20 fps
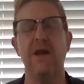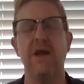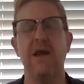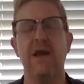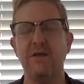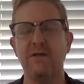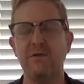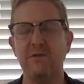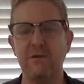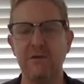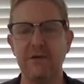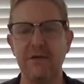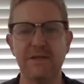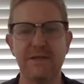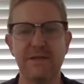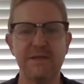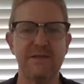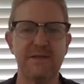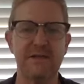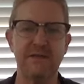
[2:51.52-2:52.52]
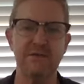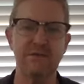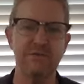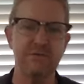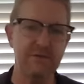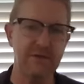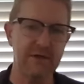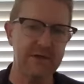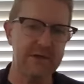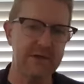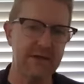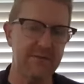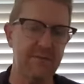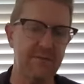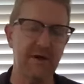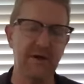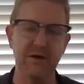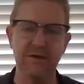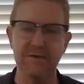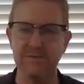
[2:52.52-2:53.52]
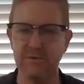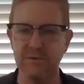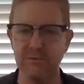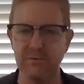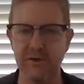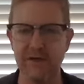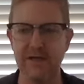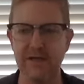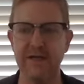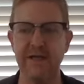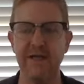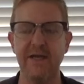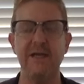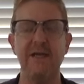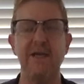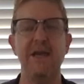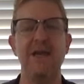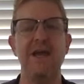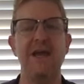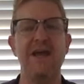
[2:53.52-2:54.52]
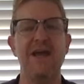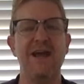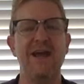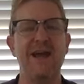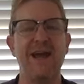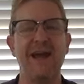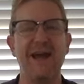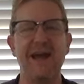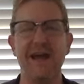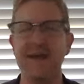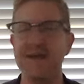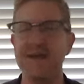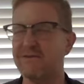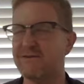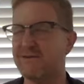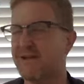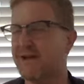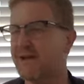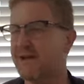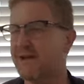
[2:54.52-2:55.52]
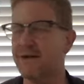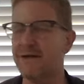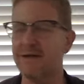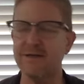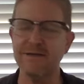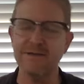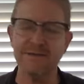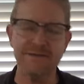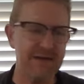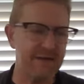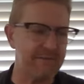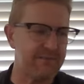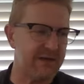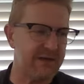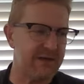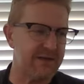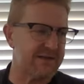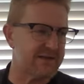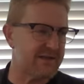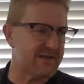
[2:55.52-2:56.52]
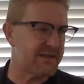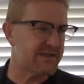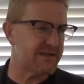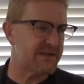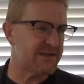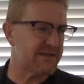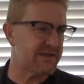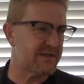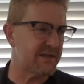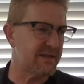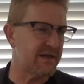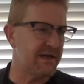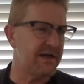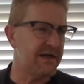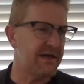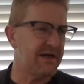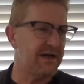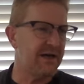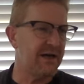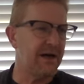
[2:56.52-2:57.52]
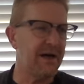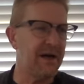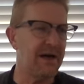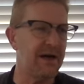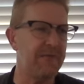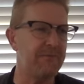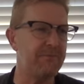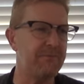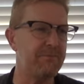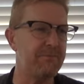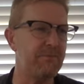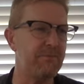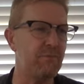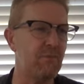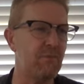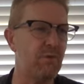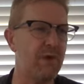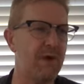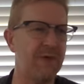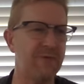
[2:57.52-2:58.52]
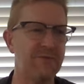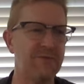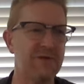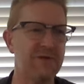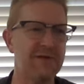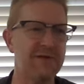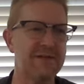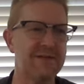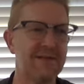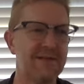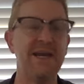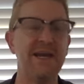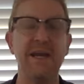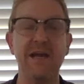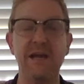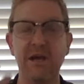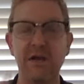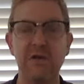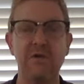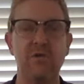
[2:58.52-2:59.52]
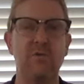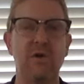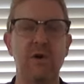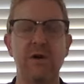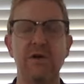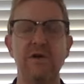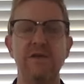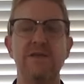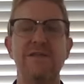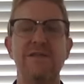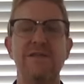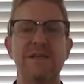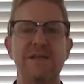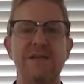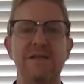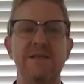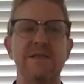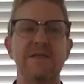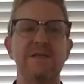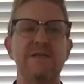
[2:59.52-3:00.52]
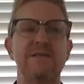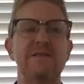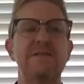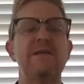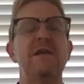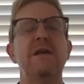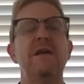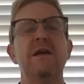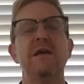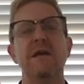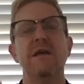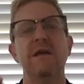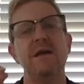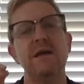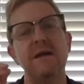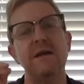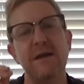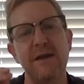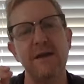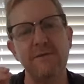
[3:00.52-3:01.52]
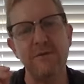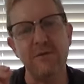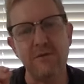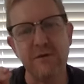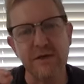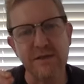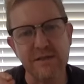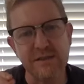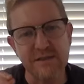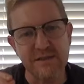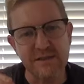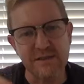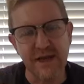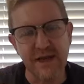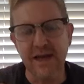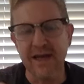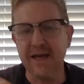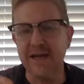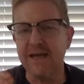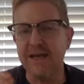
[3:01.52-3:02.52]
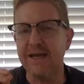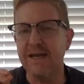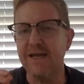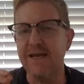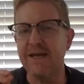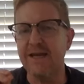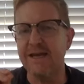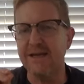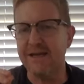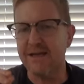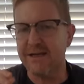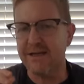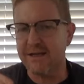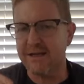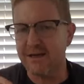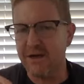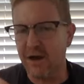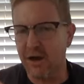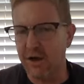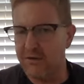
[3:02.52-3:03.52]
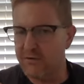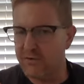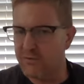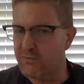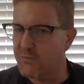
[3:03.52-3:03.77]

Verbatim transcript: and you look at that sentence, you look at that paragraph, you read it again, and, and you're like, oh, does that make sense? Um, what I'm trying to say, in other words, is if you can say it in other